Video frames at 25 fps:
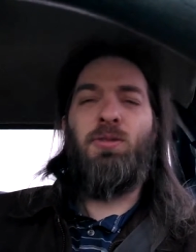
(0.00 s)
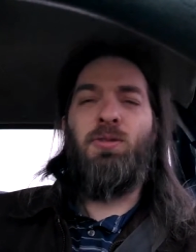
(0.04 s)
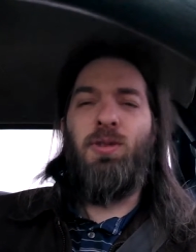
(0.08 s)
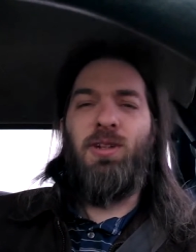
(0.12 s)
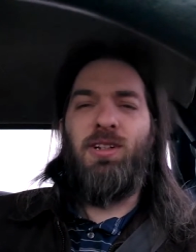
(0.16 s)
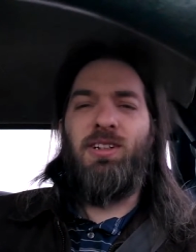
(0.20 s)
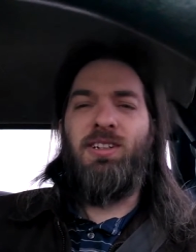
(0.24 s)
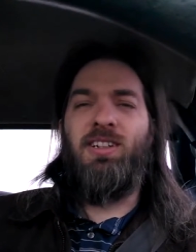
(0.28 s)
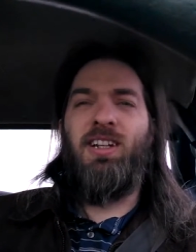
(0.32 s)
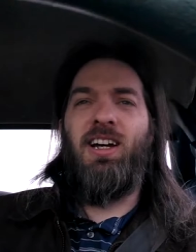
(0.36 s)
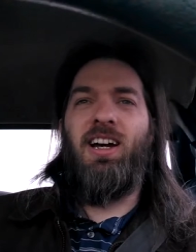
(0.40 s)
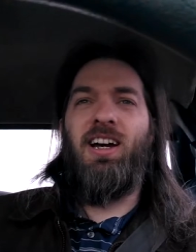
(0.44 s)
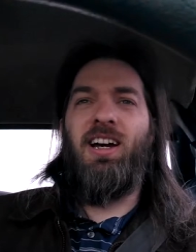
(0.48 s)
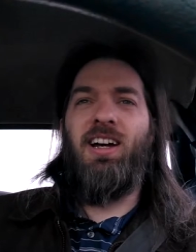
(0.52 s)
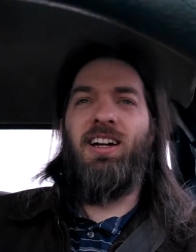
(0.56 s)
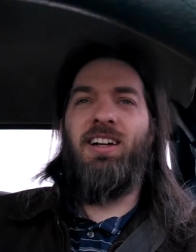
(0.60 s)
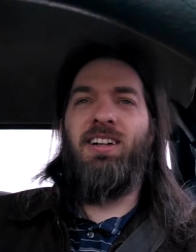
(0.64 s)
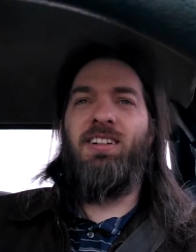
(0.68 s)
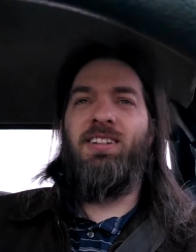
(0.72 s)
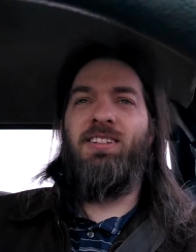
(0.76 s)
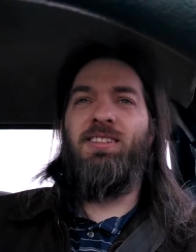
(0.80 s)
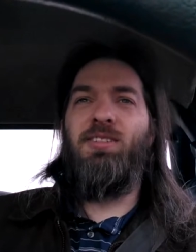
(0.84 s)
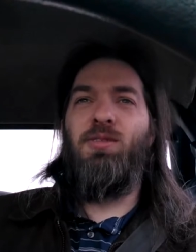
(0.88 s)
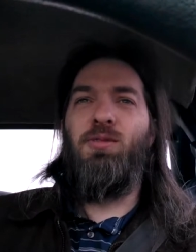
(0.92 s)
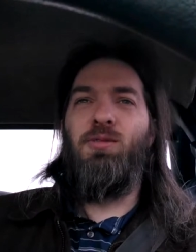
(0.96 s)
What uh,
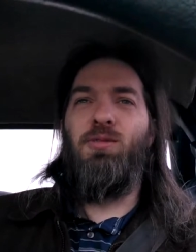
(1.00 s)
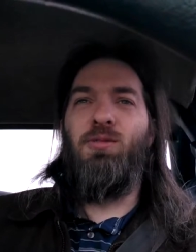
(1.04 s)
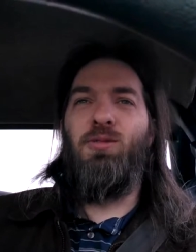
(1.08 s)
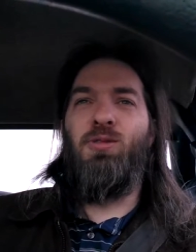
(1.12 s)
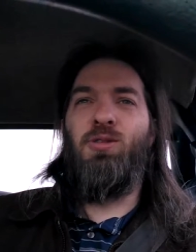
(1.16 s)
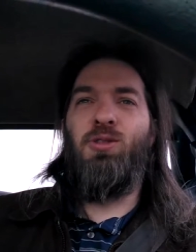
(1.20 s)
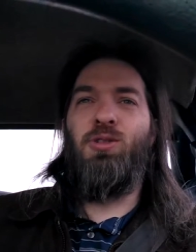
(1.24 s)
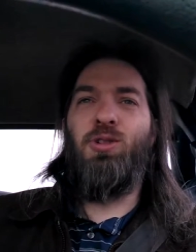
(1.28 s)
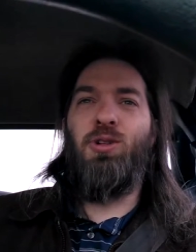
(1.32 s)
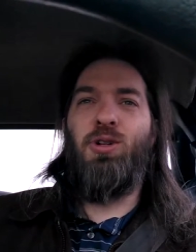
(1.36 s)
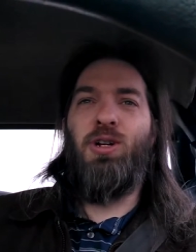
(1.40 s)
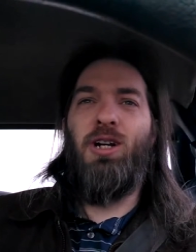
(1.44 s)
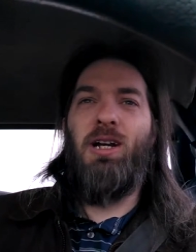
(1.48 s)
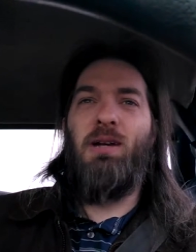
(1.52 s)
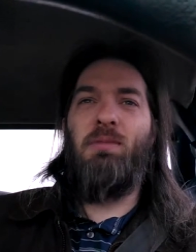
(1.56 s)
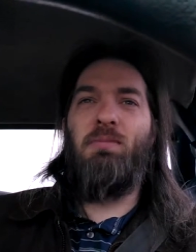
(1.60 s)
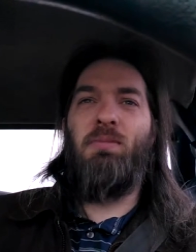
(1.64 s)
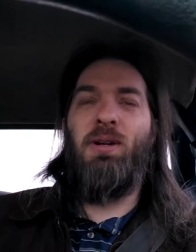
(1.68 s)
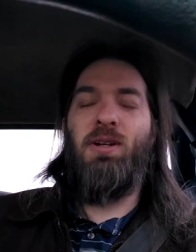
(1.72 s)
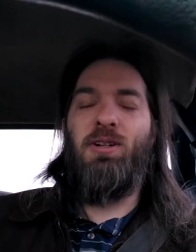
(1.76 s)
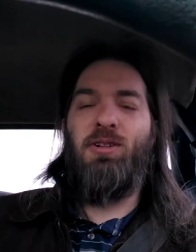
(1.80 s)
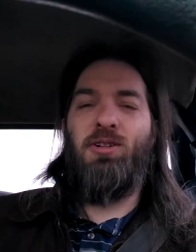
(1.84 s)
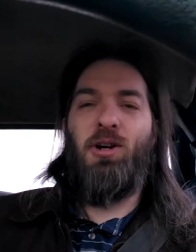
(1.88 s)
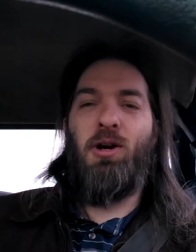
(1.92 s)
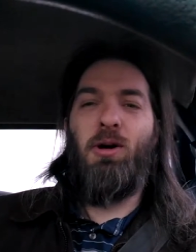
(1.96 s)
dream
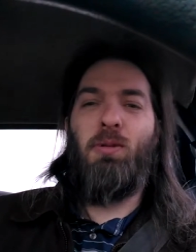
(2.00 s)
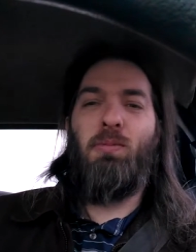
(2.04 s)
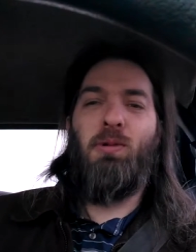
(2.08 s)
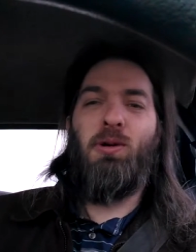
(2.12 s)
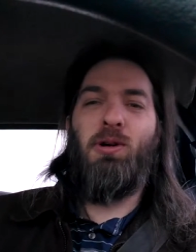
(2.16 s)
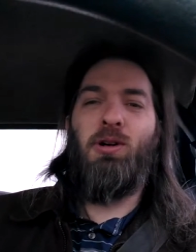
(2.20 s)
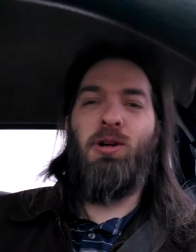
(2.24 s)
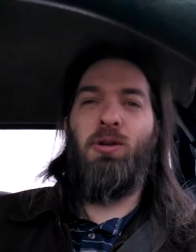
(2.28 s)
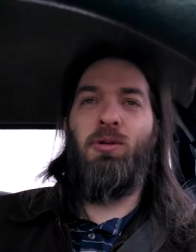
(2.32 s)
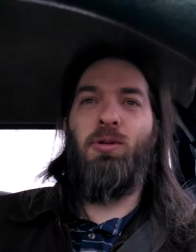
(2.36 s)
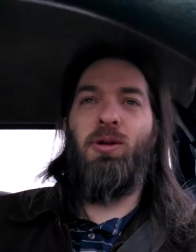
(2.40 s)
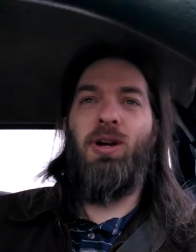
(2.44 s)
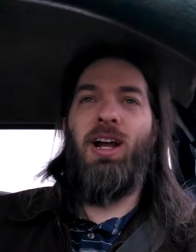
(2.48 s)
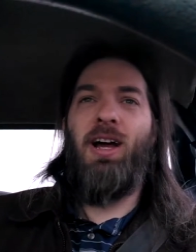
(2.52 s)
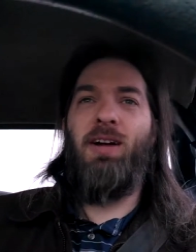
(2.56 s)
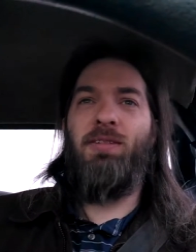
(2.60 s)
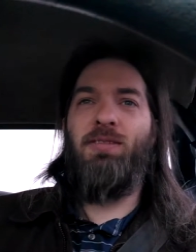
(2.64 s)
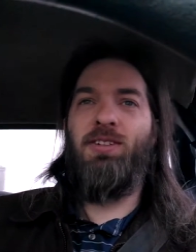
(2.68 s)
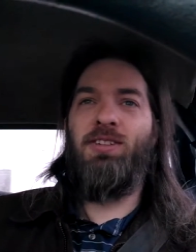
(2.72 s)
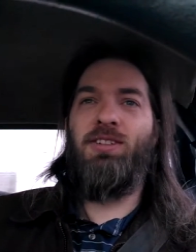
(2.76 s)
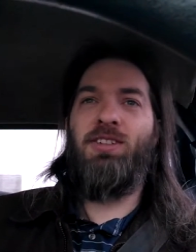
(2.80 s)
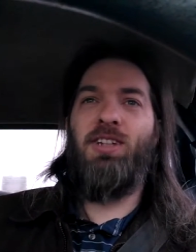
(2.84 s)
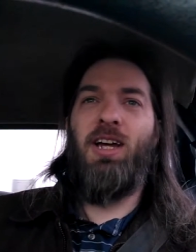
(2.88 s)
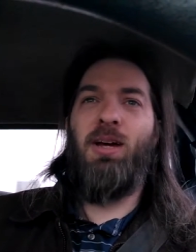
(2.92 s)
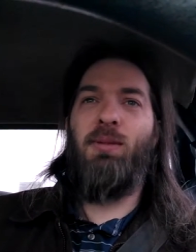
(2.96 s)
interpreter would have
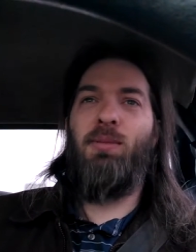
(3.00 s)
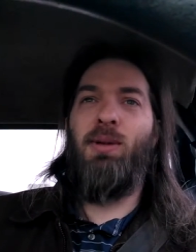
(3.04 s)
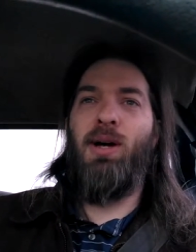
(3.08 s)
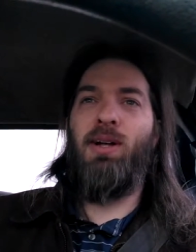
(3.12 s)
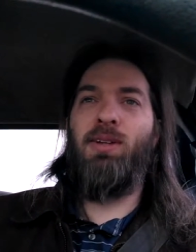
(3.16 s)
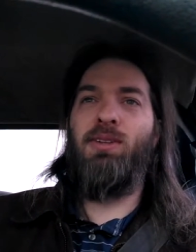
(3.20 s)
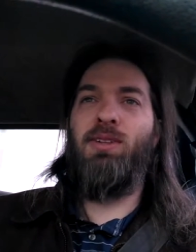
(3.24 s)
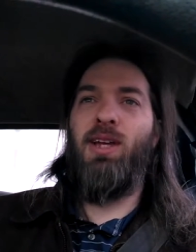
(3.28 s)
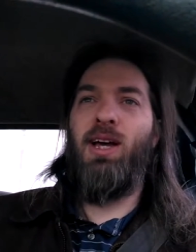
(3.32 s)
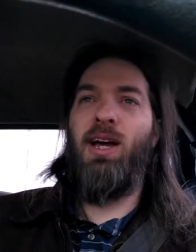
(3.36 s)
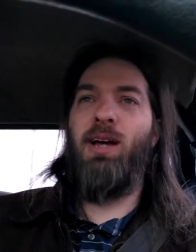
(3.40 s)
to say about